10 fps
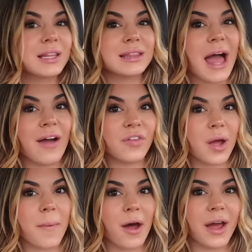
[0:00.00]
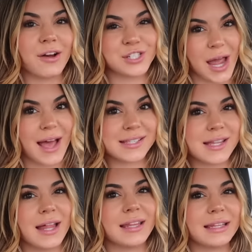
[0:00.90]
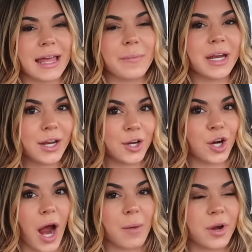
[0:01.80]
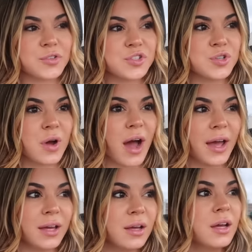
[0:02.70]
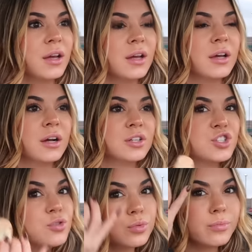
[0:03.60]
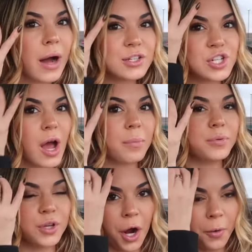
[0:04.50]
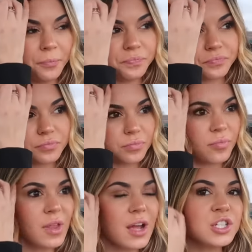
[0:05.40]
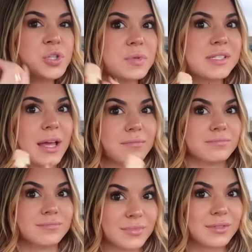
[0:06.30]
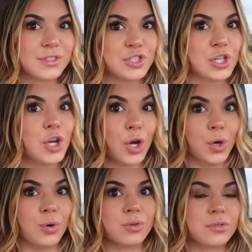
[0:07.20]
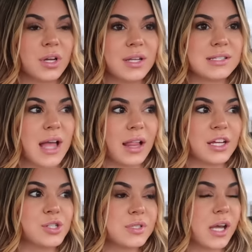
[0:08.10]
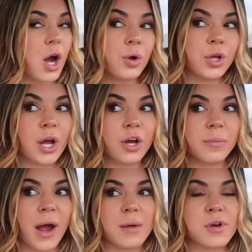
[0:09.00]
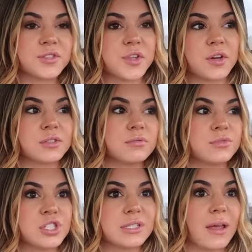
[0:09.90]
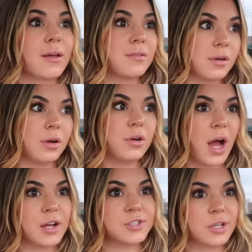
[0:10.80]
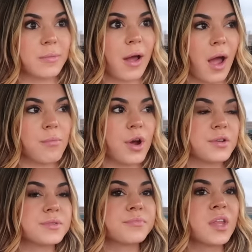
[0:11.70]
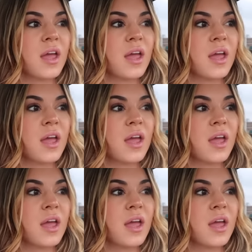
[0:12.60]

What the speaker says: laughing about it, how she accidentally laminated her eyebrows too high, too much up, you know? And she was like, she knew. It's not like she was like, oh, look how good my eyebrows look. She's like, oh gosh, look at my eyebrows.